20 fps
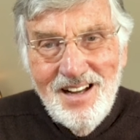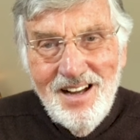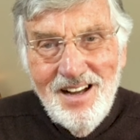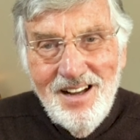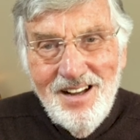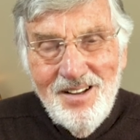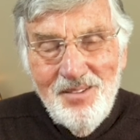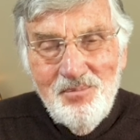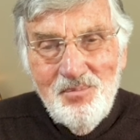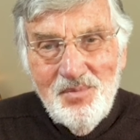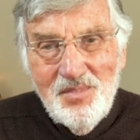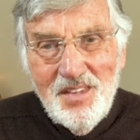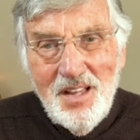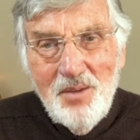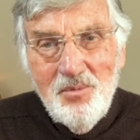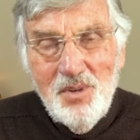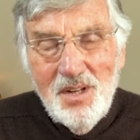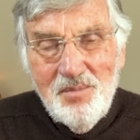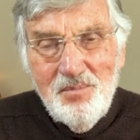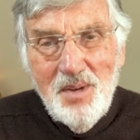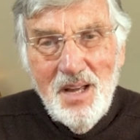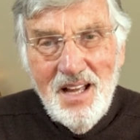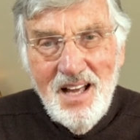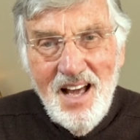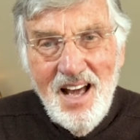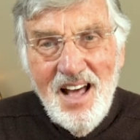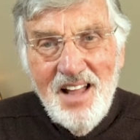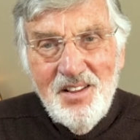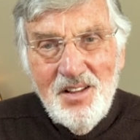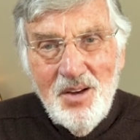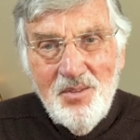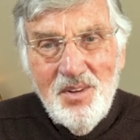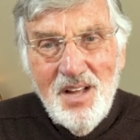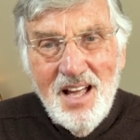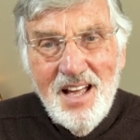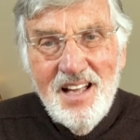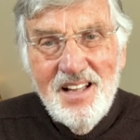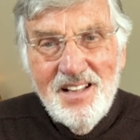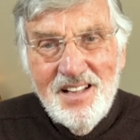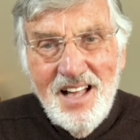Um, they would be, they,
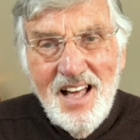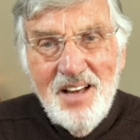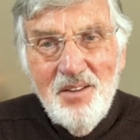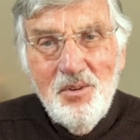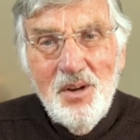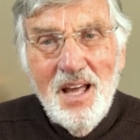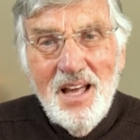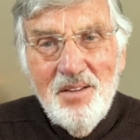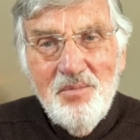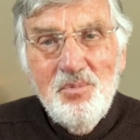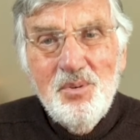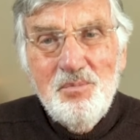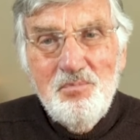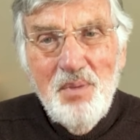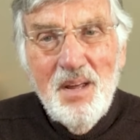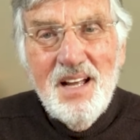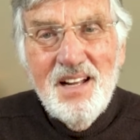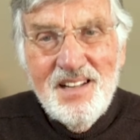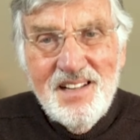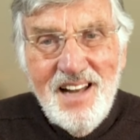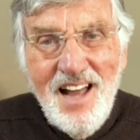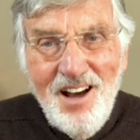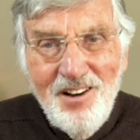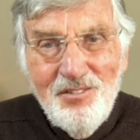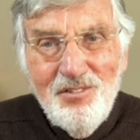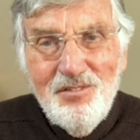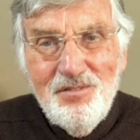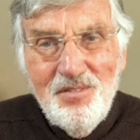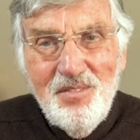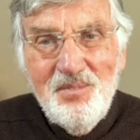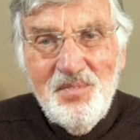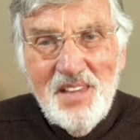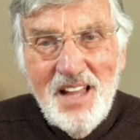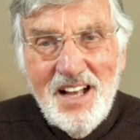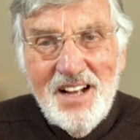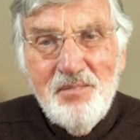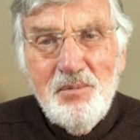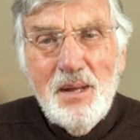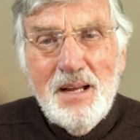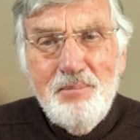it, it would be enough,
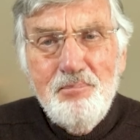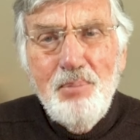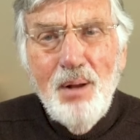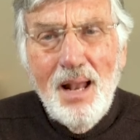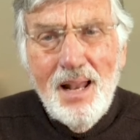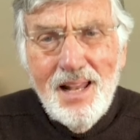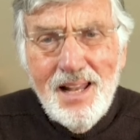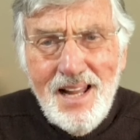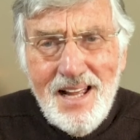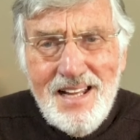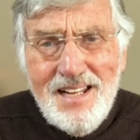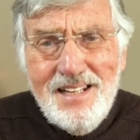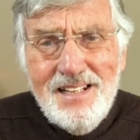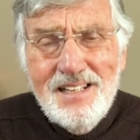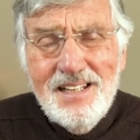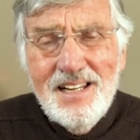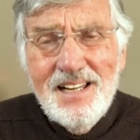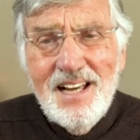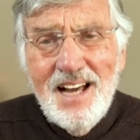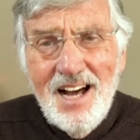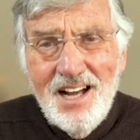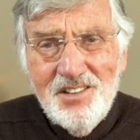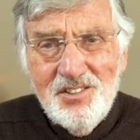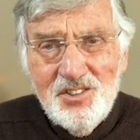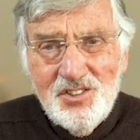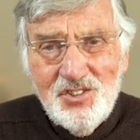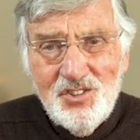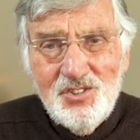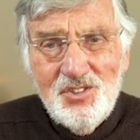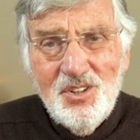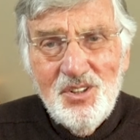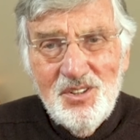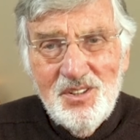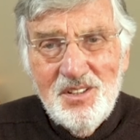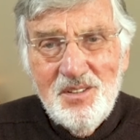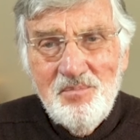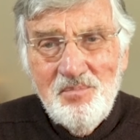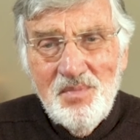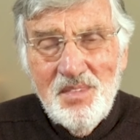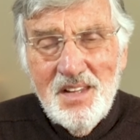be plainly
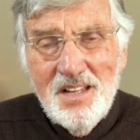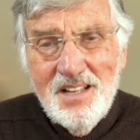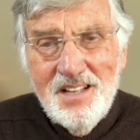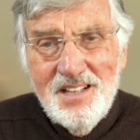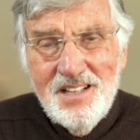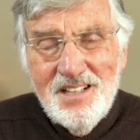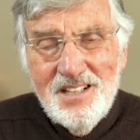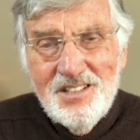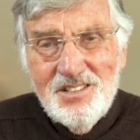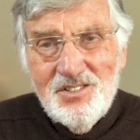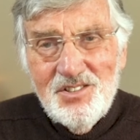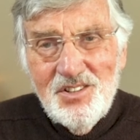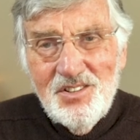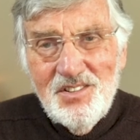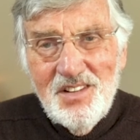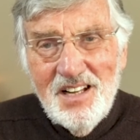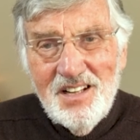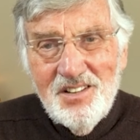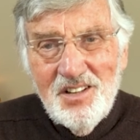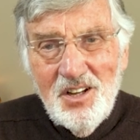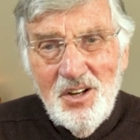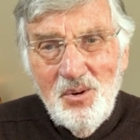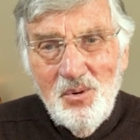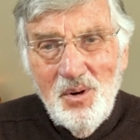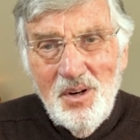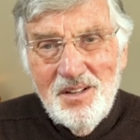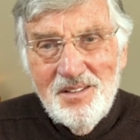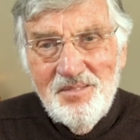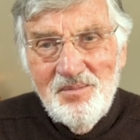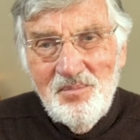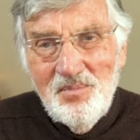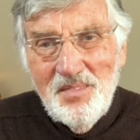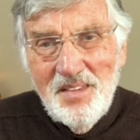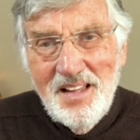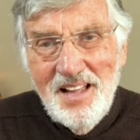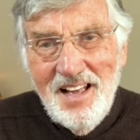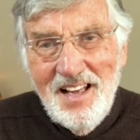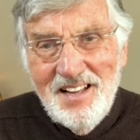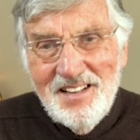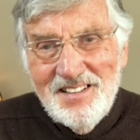understood, to then go on
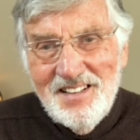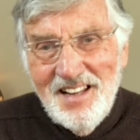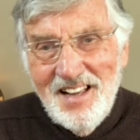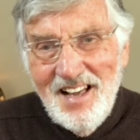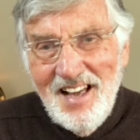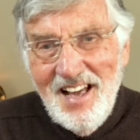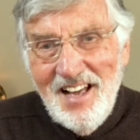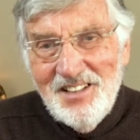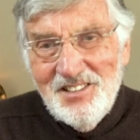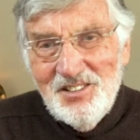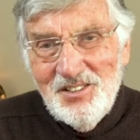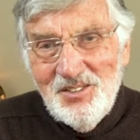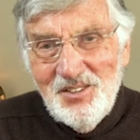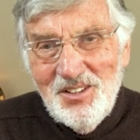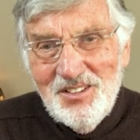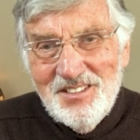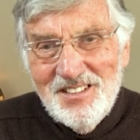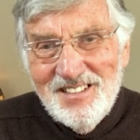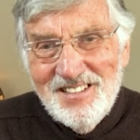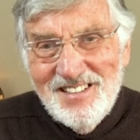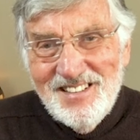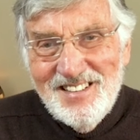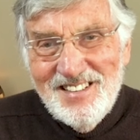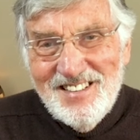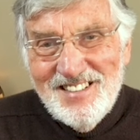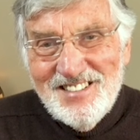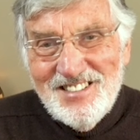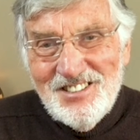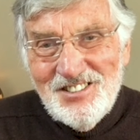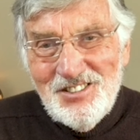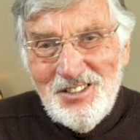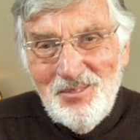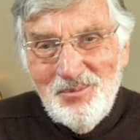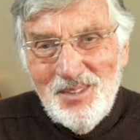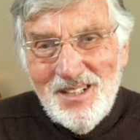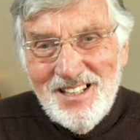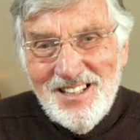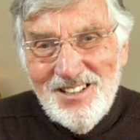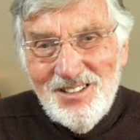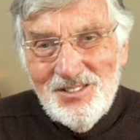and hand it on to
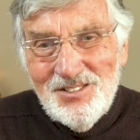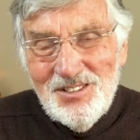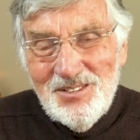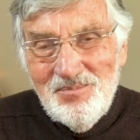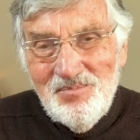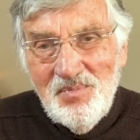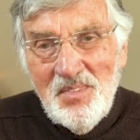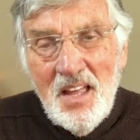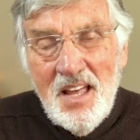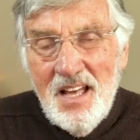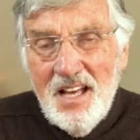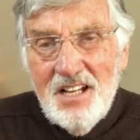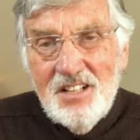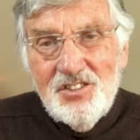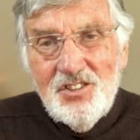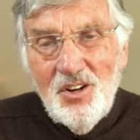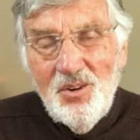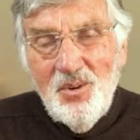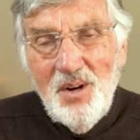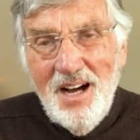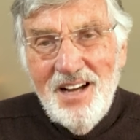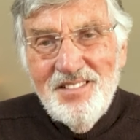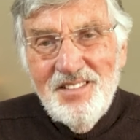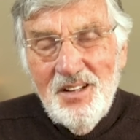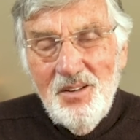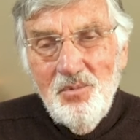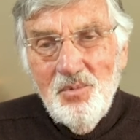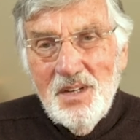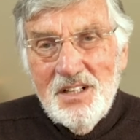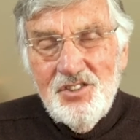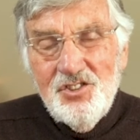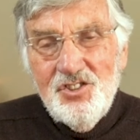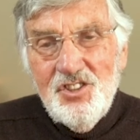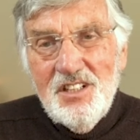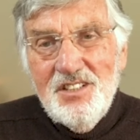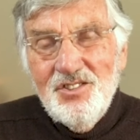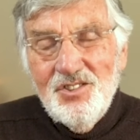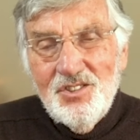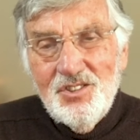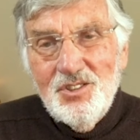somebody else. So I think when
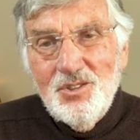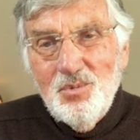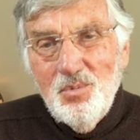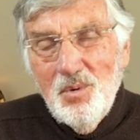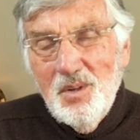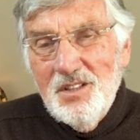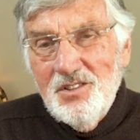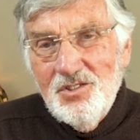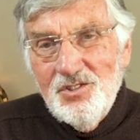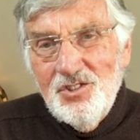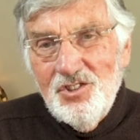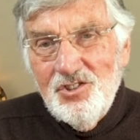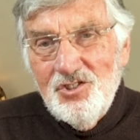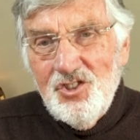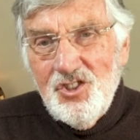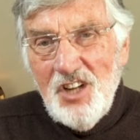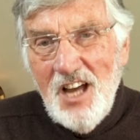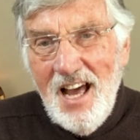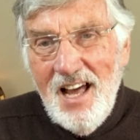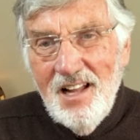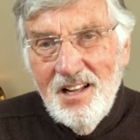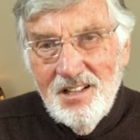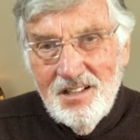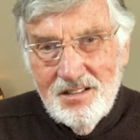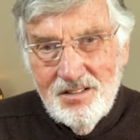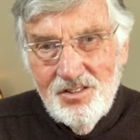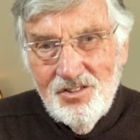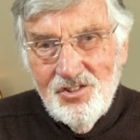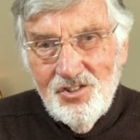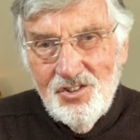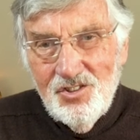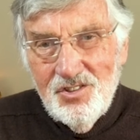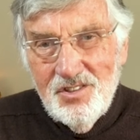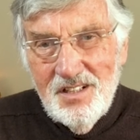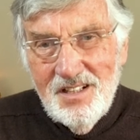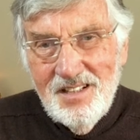Jesus was challenged